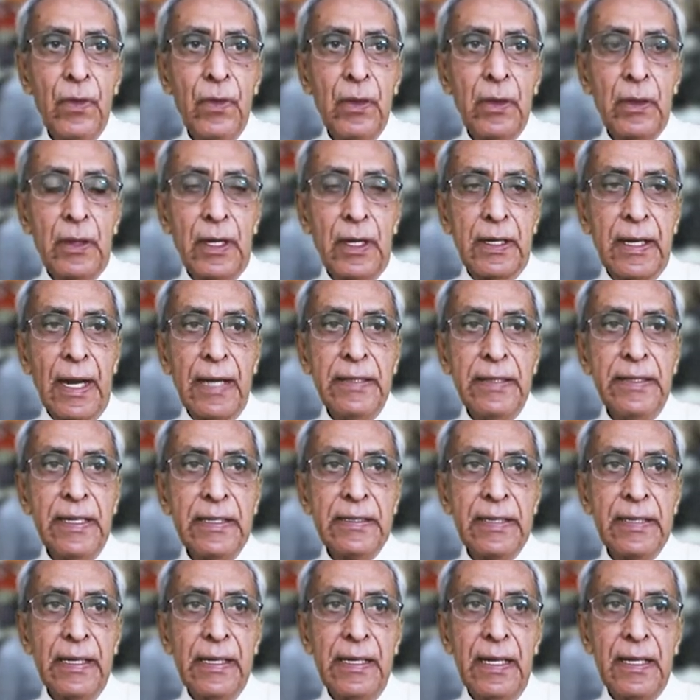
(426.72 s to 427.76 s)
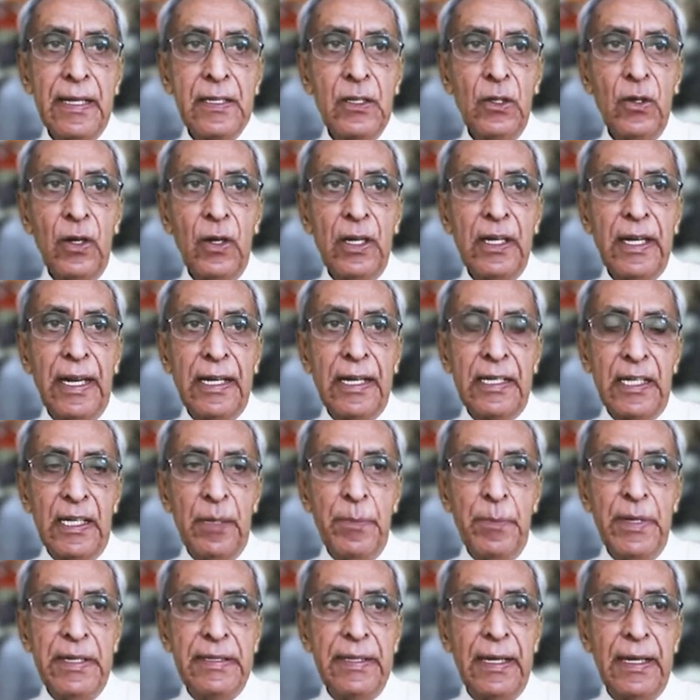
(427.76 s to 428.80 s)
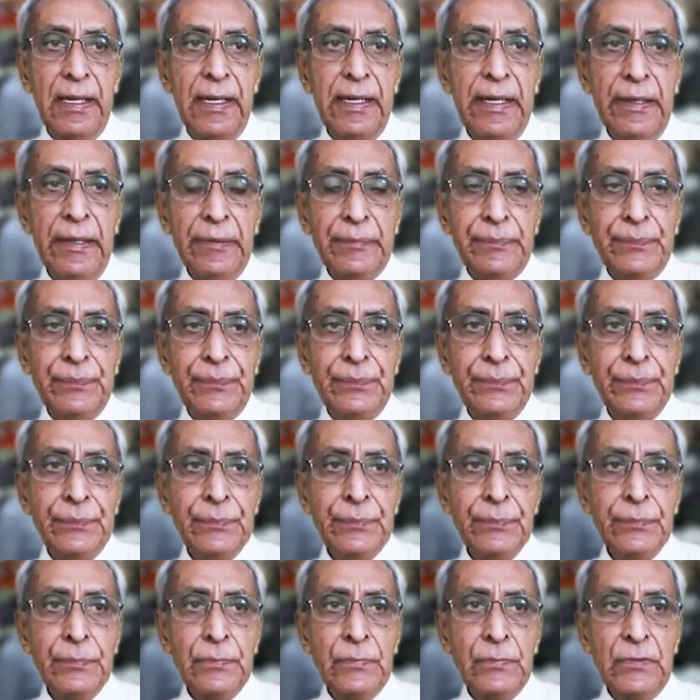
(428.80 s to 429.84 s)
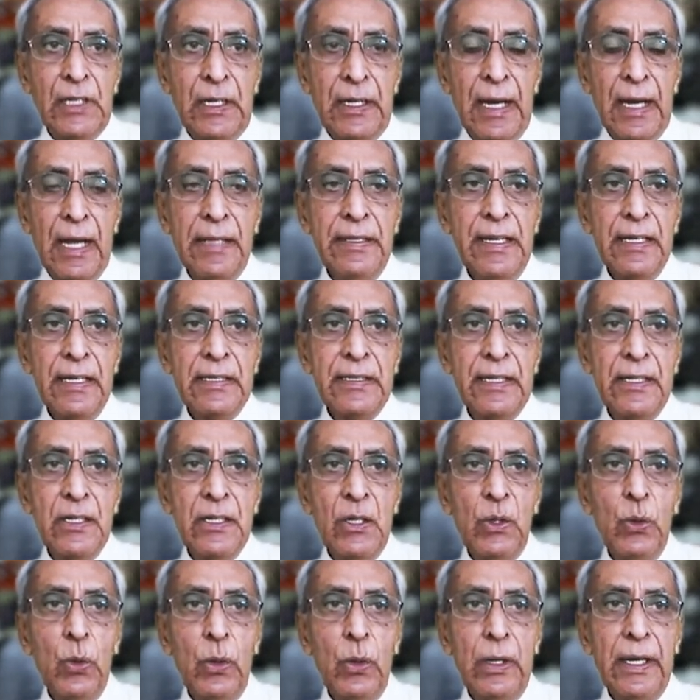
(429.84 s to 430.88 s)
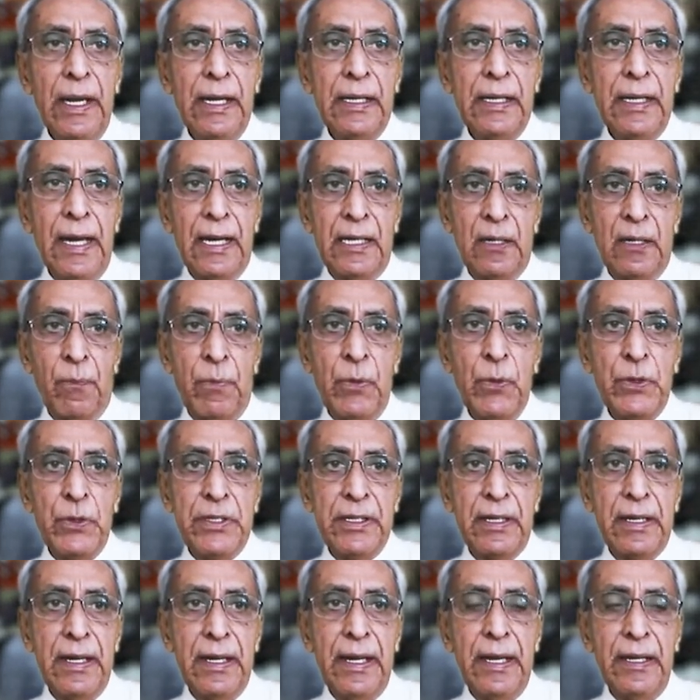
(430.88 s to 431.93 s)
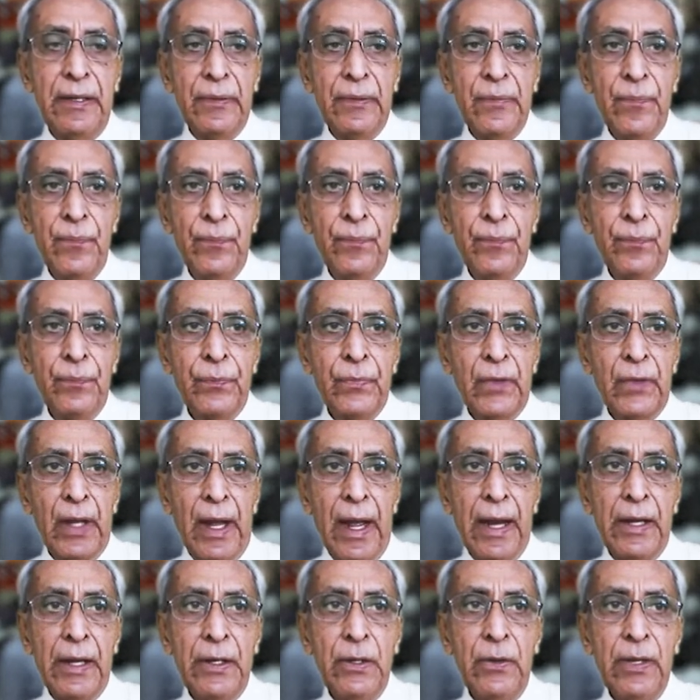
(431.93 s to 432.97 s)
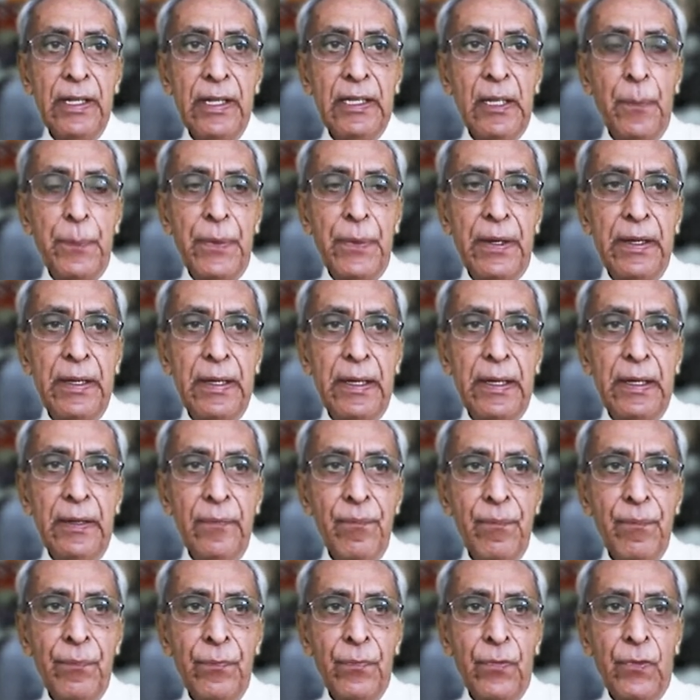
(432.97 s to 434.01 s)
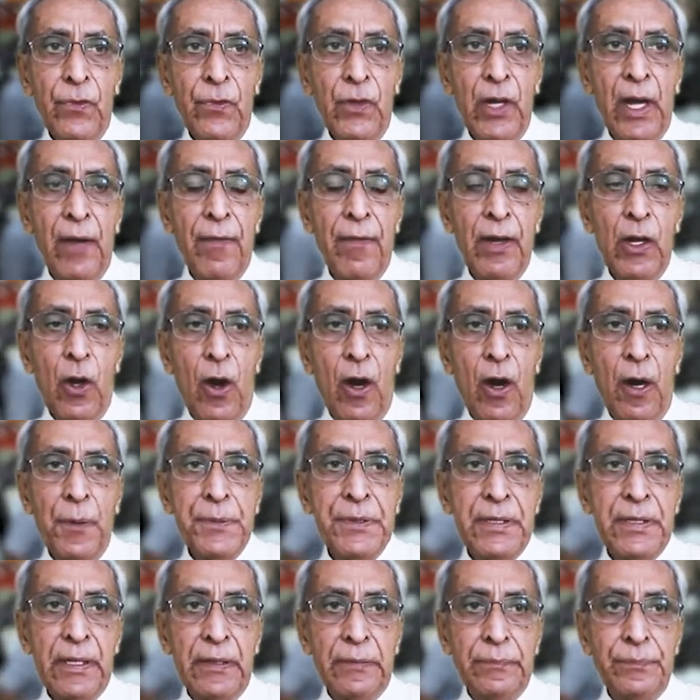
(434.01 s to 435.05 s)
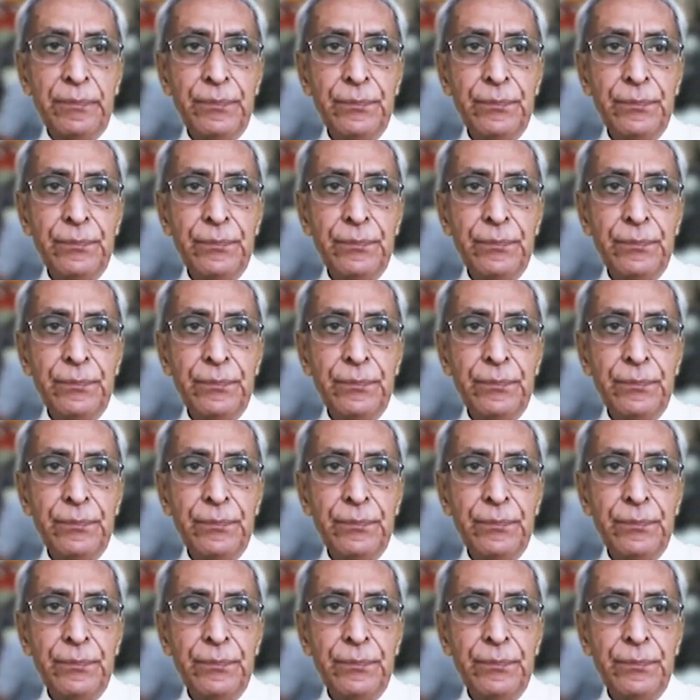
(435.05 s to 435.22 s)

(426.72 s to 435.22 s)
The transaction does not take immediately. The transaction do take at a future date, and during the period you have an option